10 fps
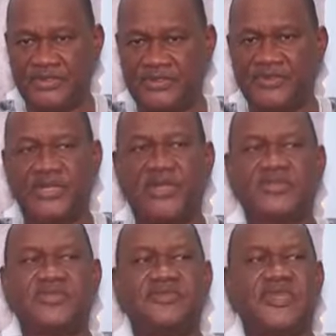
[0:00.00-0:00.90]
There were
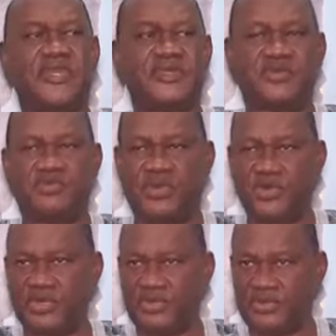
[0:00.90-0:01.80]
lots of kids with
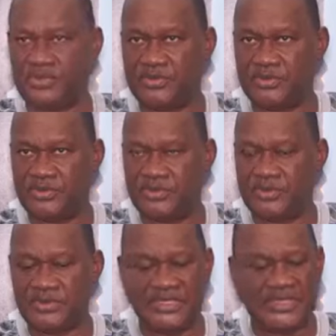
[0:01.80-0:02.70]
polio.
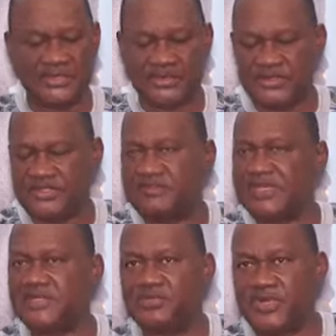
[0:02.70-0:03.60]
They had all these
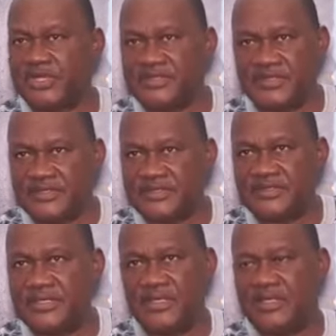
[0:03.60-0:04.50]
metal
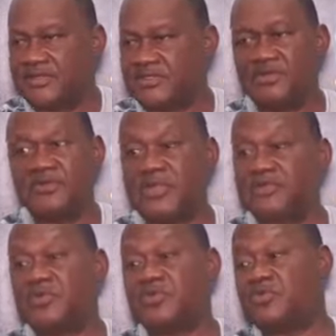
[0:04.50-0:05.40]
braces. Some of
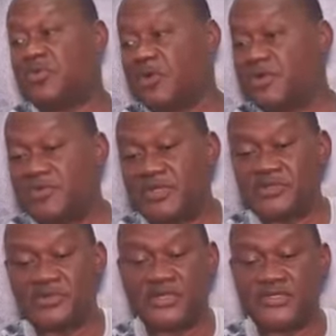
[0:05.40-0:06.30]
them could walk
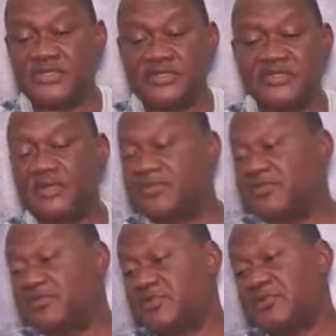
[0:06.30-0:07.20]
with crutches, some
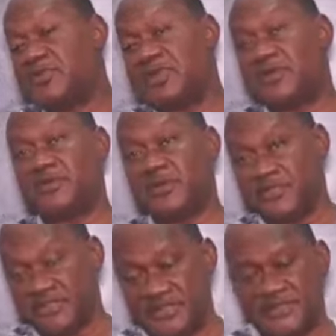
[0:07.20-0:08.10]
even walk without
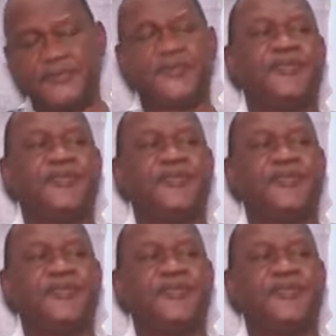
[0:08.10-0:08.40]
crutches.